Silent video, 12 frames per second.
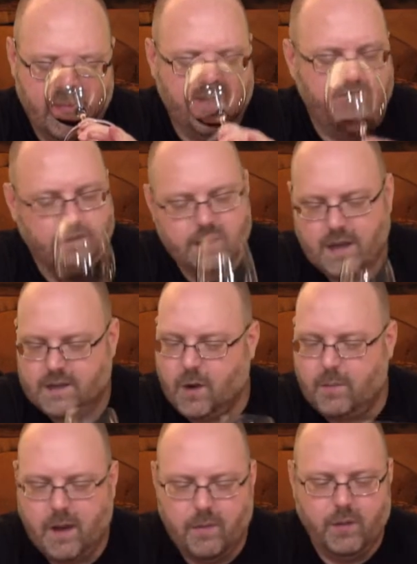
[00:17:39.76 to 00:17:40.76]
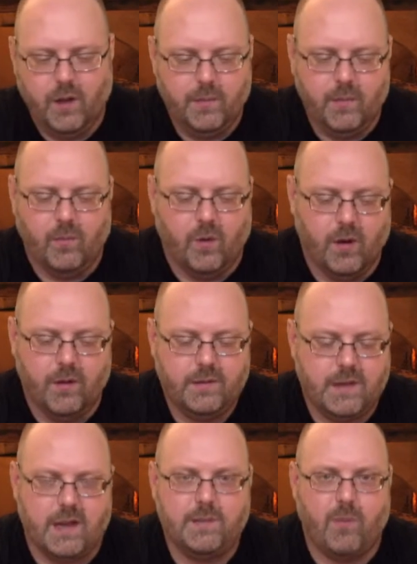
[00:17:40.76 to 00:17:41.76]
It feels like it's opening up a little bit more.
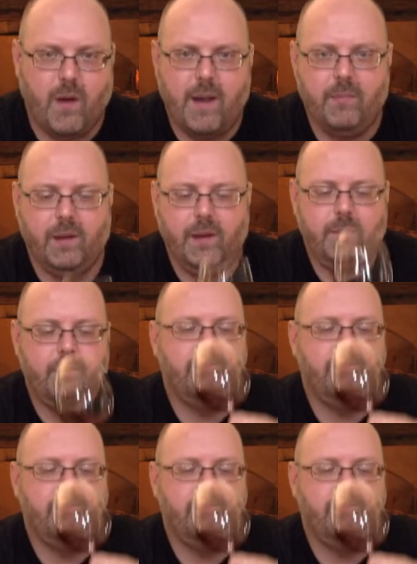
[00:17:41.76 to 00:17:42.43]
It's not as brambly.